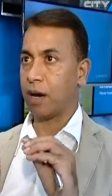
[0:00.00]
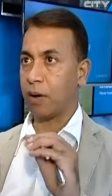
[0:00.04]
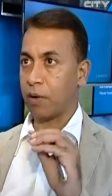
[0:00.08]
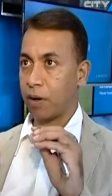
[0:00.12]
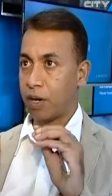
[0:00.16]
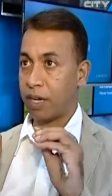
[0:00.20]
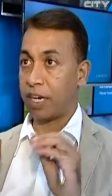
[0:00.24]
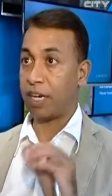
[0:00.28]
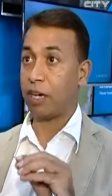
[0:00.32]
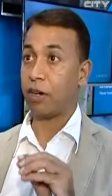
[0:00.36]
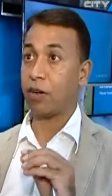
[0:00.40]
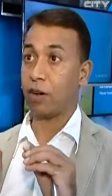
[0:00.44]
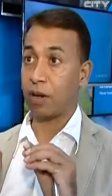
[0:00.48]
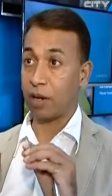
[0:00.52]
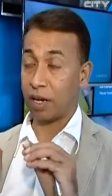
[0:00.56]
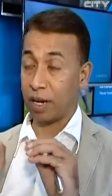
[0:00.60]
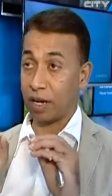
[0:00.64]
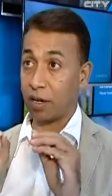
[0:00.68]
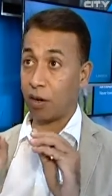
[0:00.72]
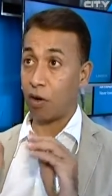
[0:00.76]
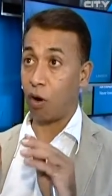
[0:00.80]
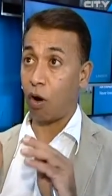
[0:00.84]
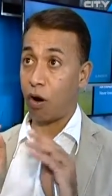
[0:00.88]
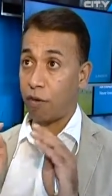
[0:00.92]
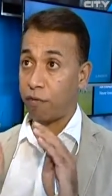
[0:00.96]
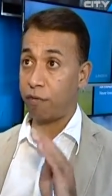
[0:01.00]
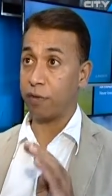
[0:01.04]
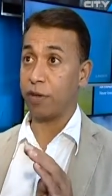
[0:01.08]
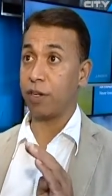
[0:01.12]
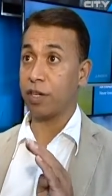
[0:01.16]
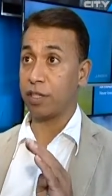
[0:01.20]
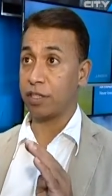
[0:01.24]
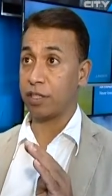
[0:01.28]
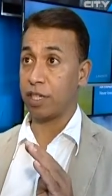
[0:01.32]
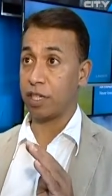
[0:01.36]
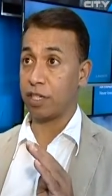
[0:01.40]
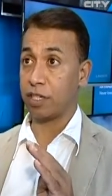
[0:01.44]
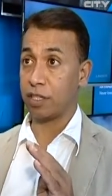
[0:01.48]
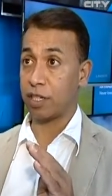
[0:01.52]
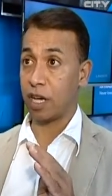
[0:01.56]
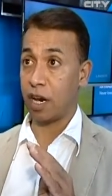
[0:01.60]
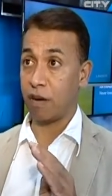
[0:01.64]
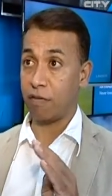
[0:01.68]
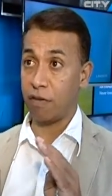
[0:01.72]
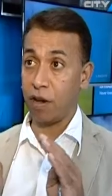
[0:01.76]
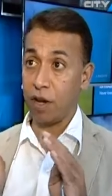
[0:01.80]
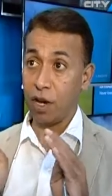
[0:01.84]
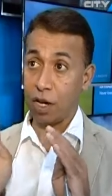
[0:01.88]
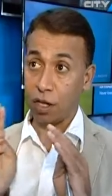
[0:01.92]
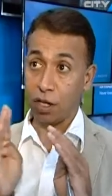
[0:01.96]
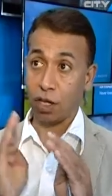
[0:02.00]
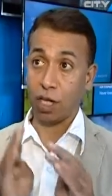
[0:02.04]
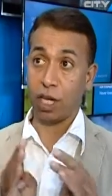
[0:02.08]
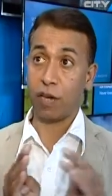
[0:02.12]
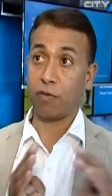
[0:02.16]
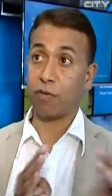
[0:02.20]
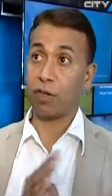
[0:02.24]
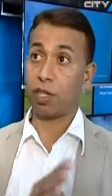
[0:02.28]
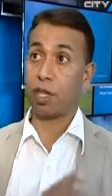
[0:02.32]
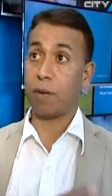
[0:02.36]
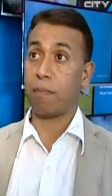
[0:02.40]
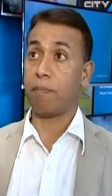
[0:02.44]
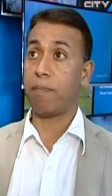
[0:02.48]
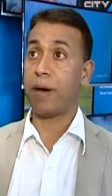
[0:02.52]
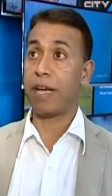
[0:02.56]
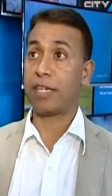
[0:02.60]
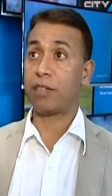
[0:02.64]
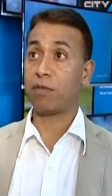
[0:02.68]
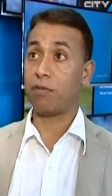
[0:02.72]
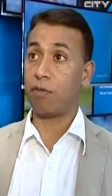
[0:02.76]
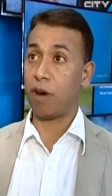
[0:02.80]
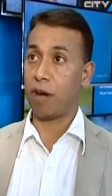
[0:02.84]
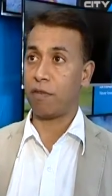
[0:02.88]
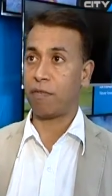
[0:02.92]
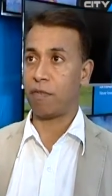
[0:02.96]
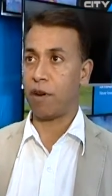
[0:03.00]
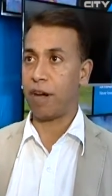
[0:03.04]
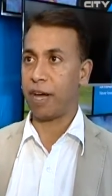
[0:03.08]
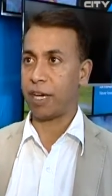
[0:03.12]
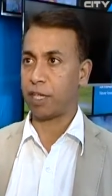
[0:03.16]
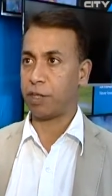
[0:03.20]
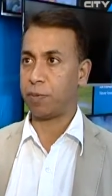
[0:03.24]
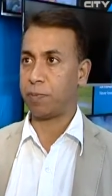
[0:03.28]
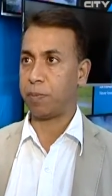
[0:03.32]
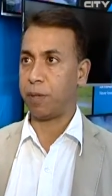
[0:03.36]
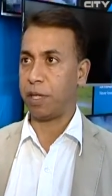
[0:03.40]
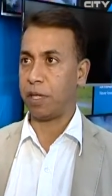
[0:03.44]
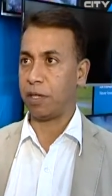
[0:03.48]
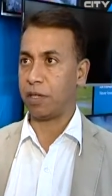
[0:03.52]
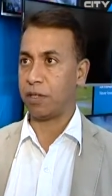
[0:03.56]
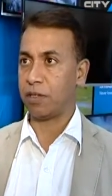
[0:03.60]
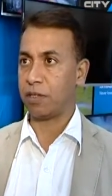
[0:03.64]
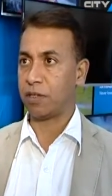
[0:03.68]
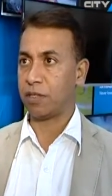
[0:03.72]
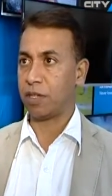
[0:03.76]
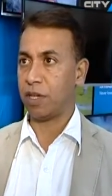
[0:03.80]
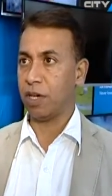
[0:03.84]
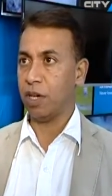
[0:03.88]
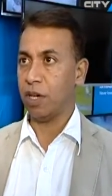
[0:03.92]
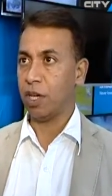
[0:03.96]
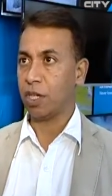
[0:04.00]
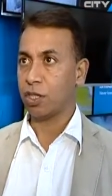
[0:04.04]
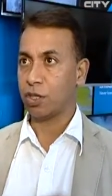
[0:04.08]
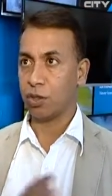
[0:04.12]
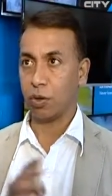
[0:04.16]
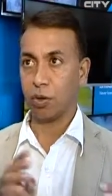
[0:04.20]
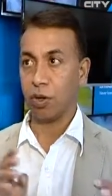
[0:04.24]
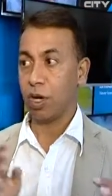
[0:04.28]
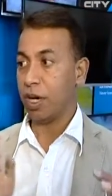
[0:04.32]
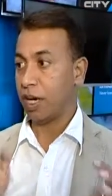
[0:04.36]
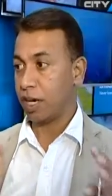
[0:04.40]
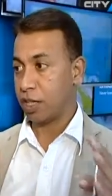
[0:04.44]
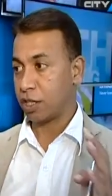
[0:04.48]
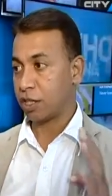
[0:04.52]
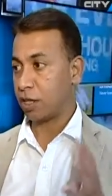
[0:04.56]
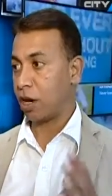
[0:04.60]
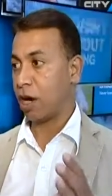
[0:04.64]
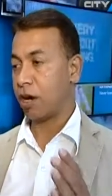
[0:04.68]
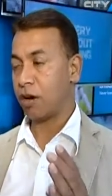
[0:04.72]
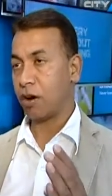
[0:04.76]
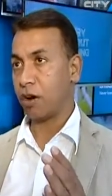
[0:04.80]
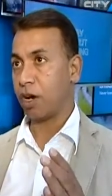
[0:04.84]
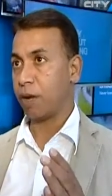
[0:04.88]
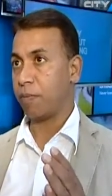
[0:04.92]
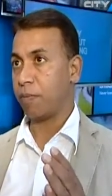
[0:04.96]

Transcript: re it configures itself to give you the best Wi-Fi experience. So it's not going